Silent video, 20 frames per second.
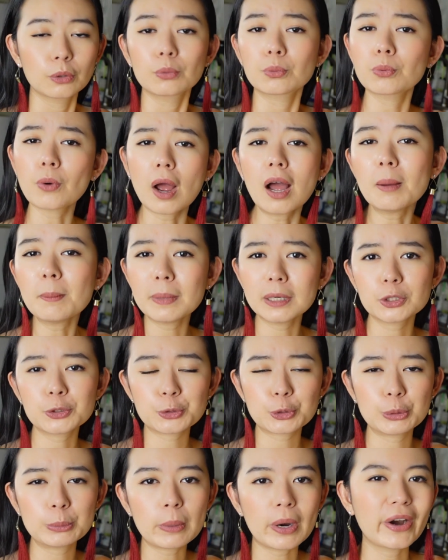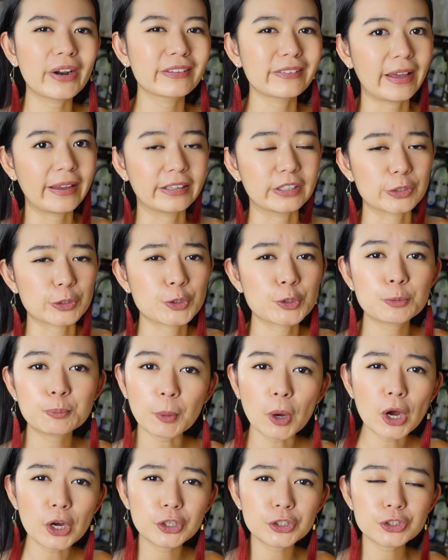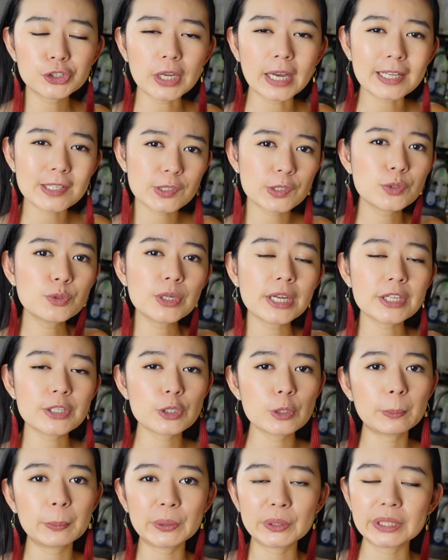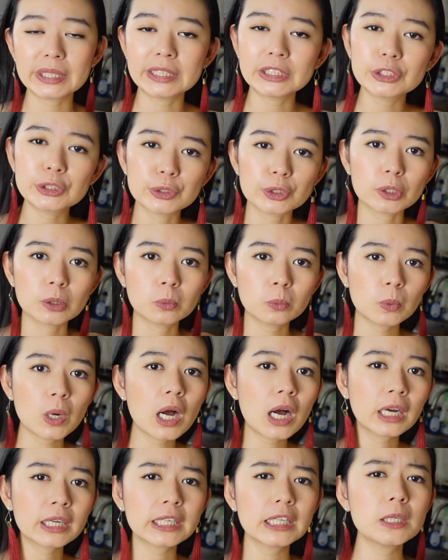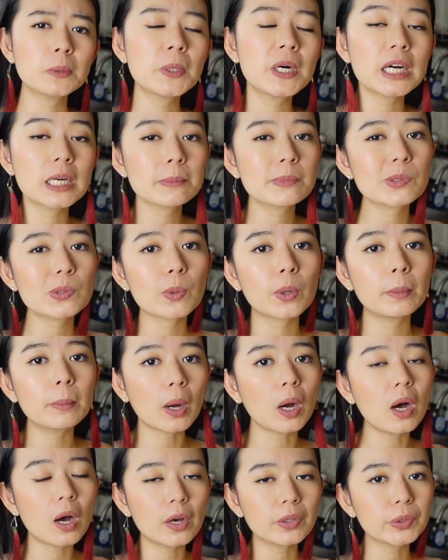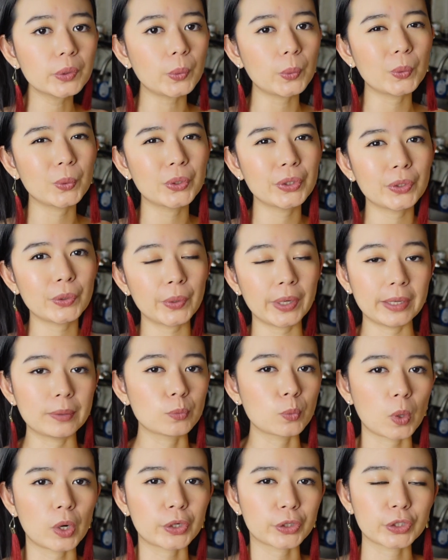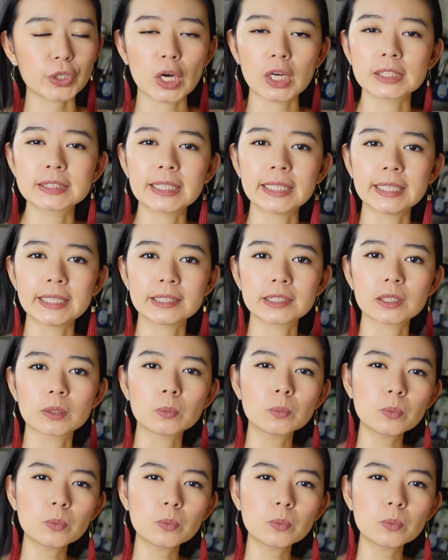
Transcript: Raw mushrooms are like a sponge. As soon as you put it into your wok, it will absorb all the oil and water content in the